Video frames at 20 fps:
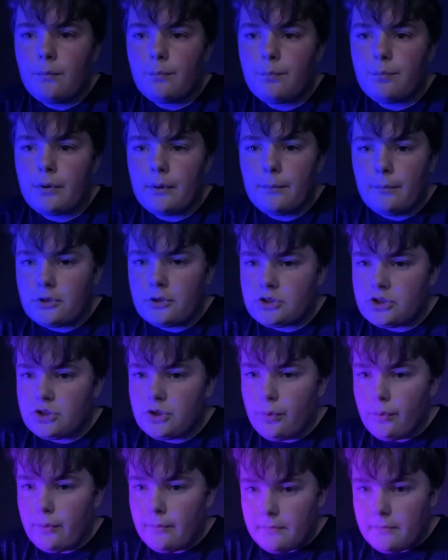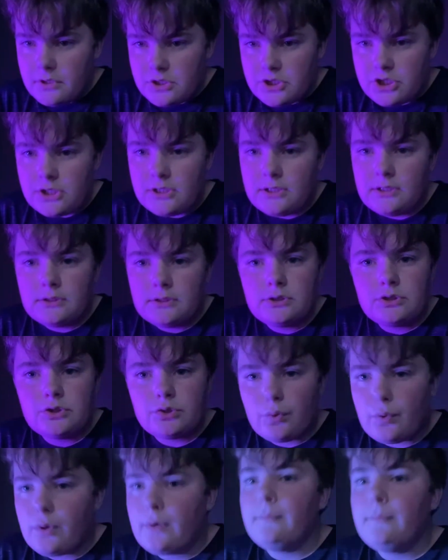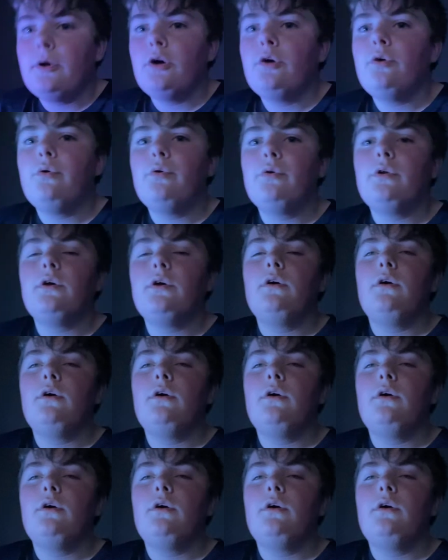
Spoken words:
pretty much doing missions, story mode,